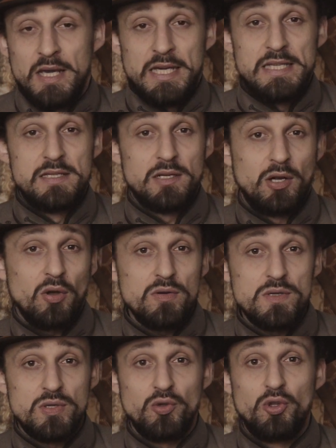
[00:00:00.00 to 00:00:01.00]
It's
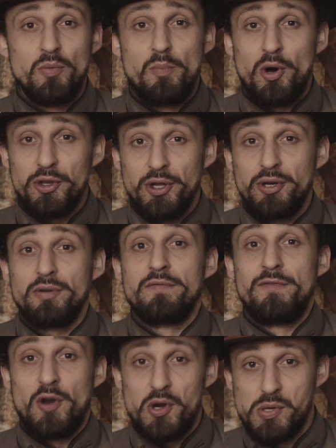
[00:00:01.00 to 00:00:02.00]
close to the modern
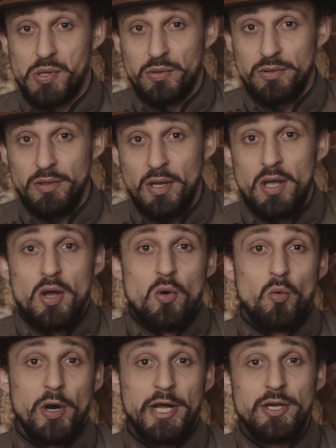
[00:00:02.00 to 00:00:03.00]
version
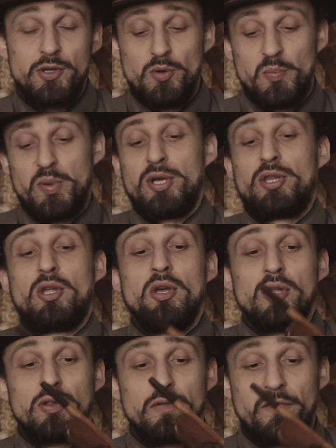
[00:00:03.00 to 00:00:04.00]
where you put
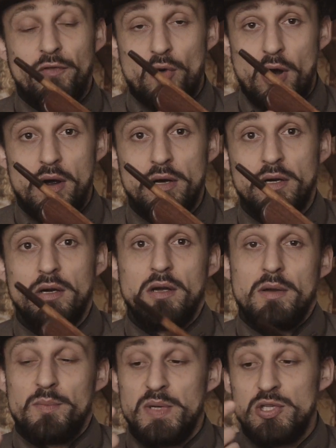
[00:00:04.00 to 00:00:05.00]
the frog
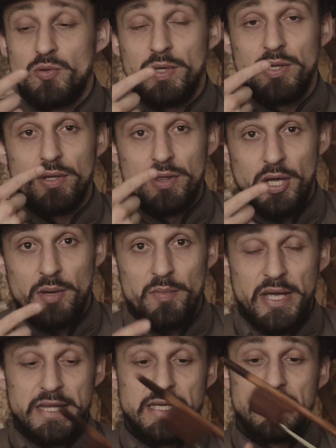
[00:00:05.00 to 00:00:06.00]
between the thumb
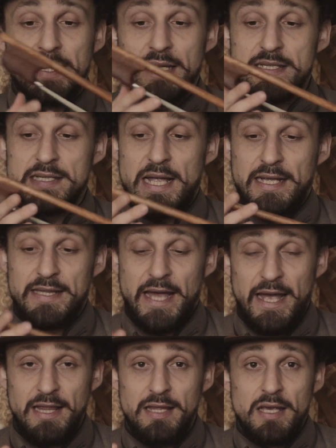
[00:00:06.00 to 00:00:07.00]
and index like
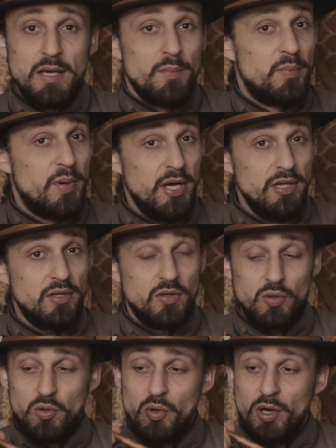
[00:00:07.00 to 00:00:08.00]
that, but you